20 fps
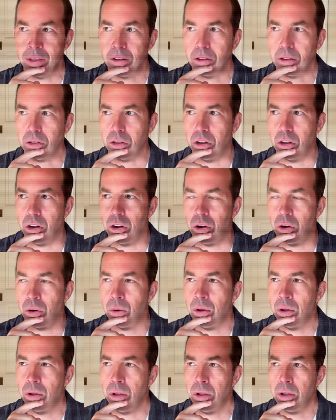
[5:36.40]

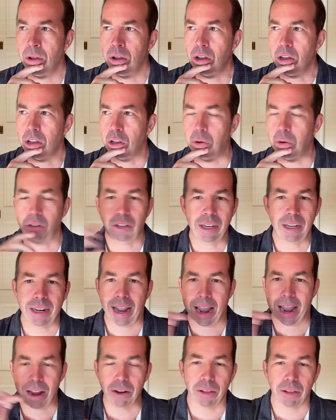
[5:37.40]
So USD can
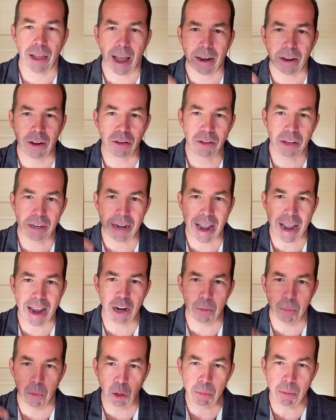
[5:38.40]
handle that. USD can
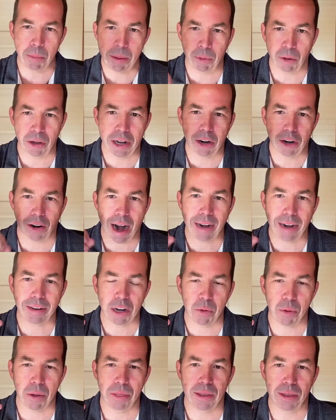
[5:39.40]
handle multiple people
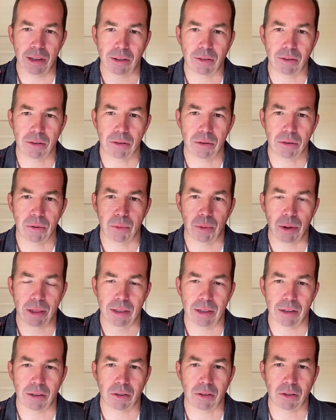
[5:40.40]
interacting with this
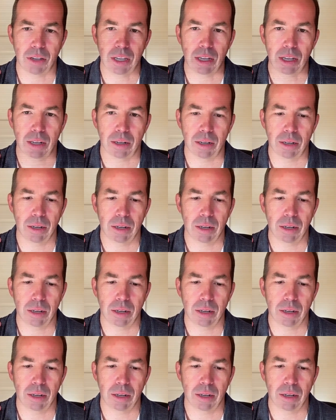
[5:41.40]
with this scene.